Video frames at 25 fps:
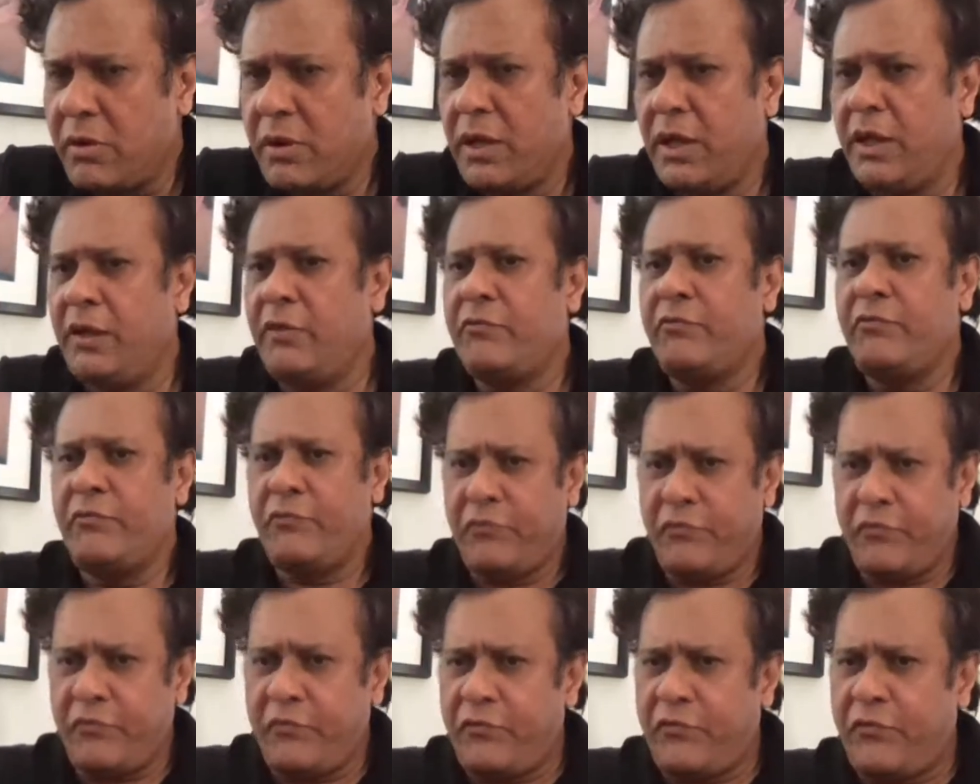In
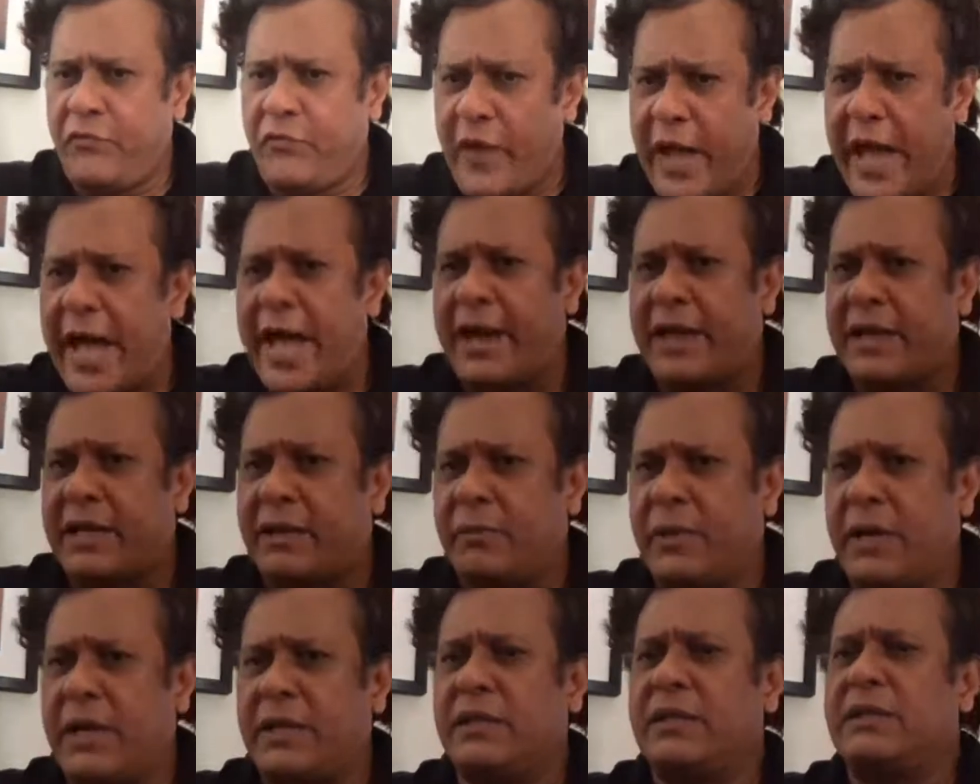fact, I
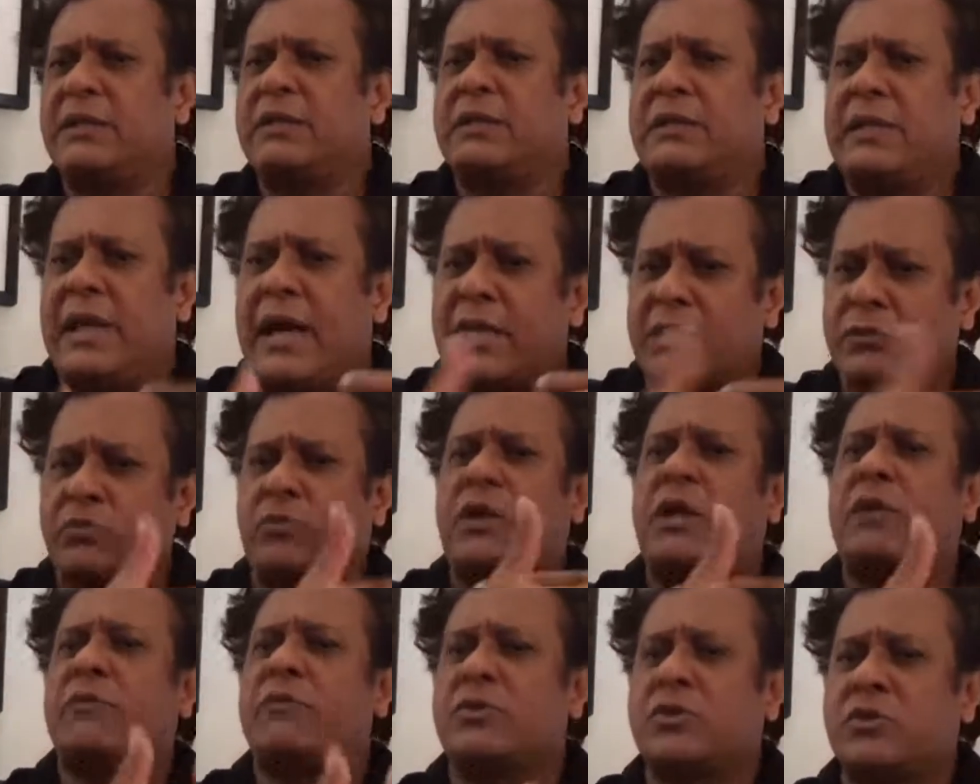mean, I think that's
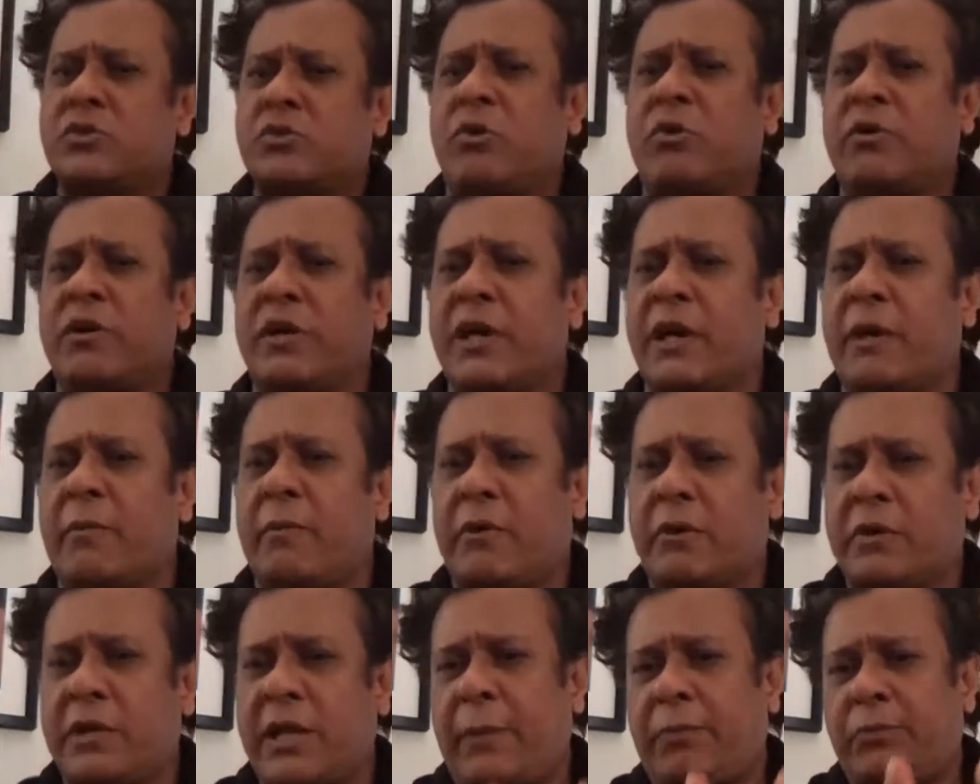what I was talking
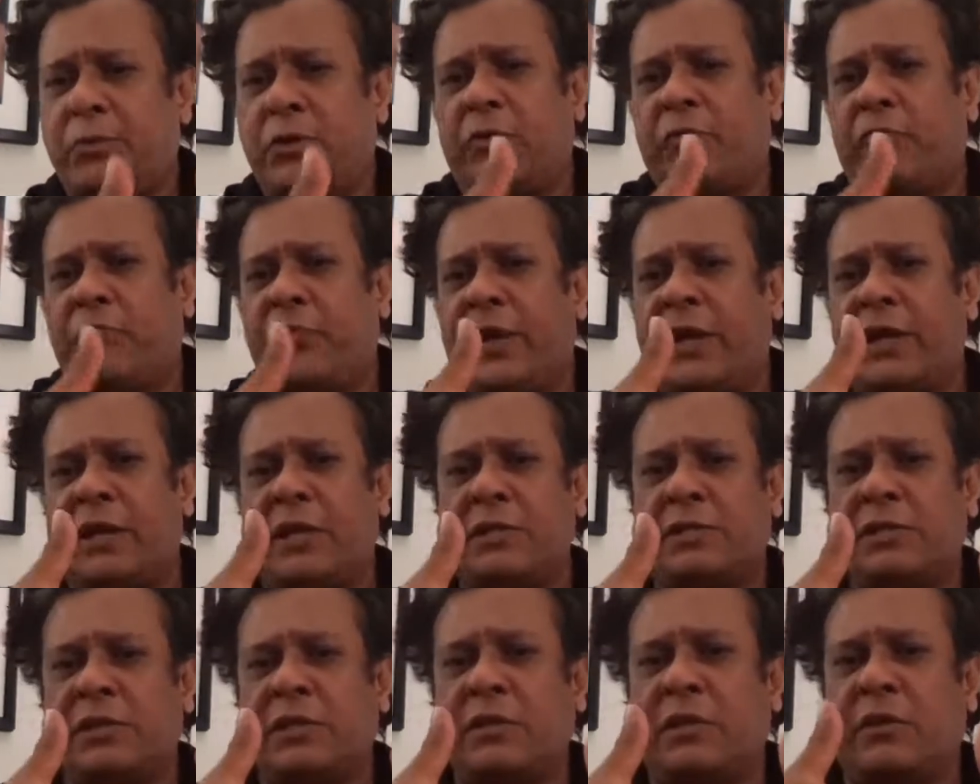about. Depth of field
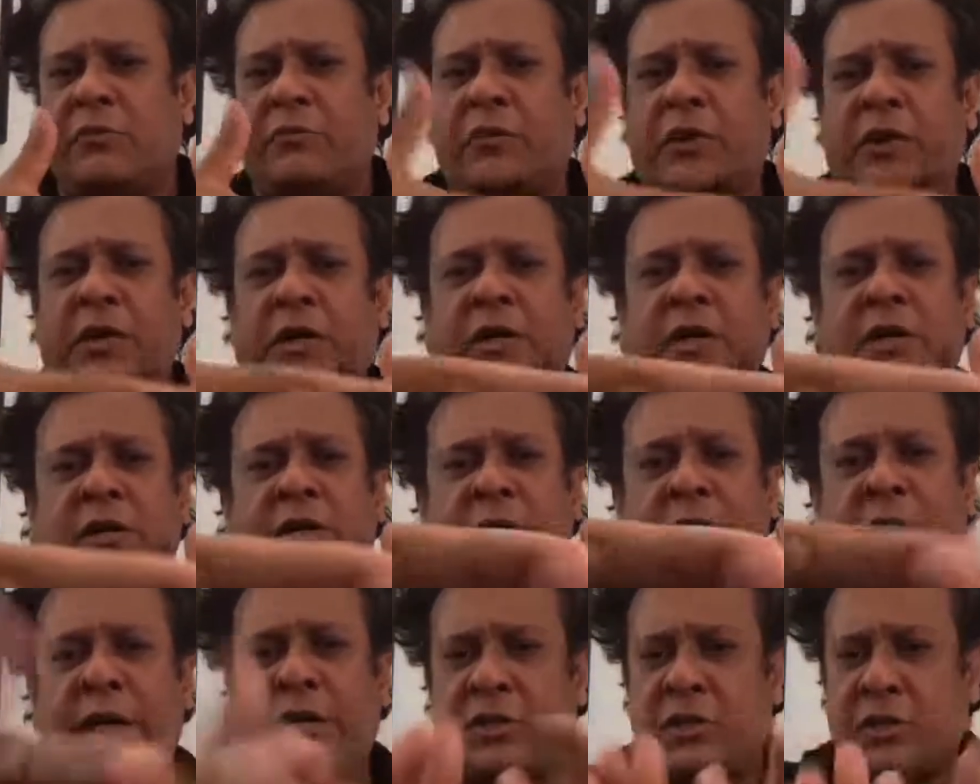is in the vertical
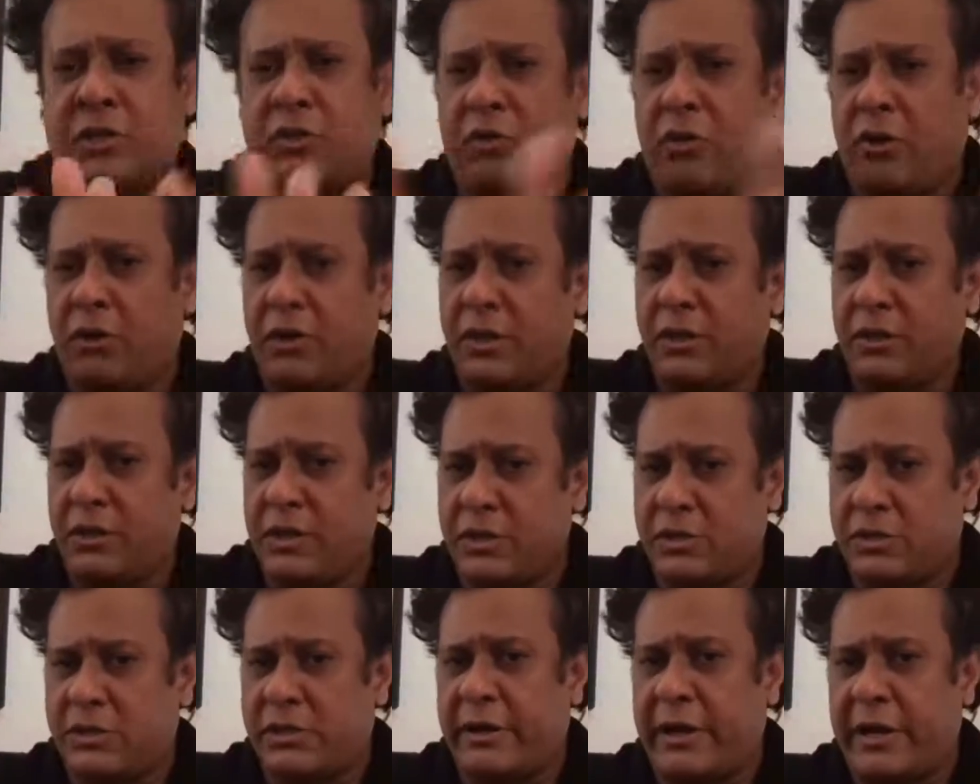direction, not in
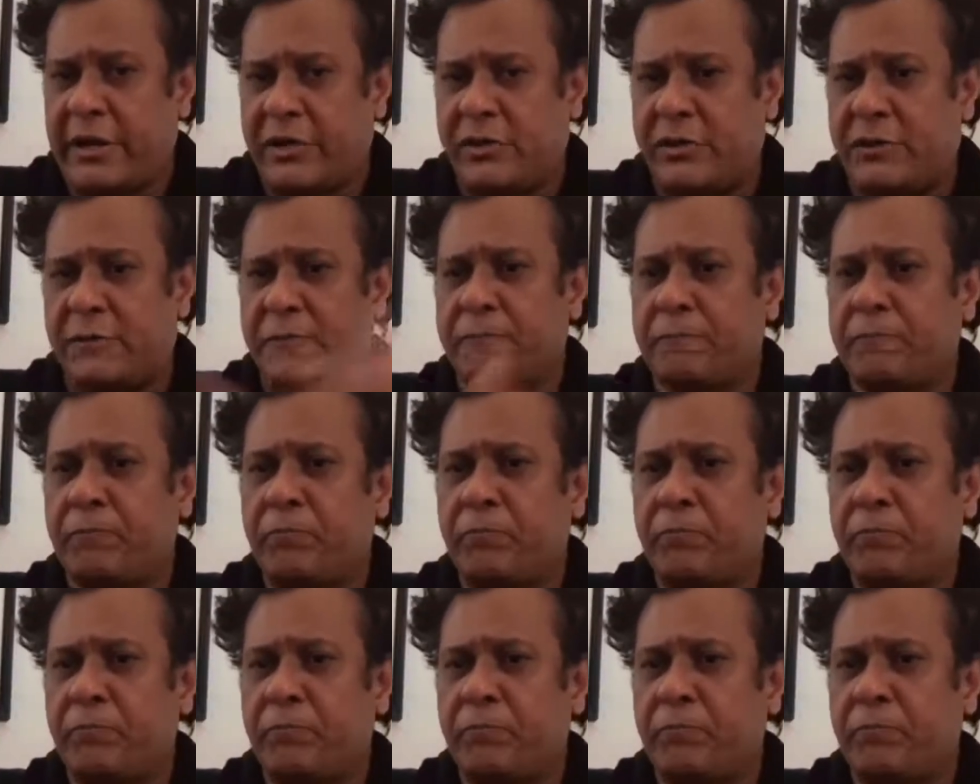this direction.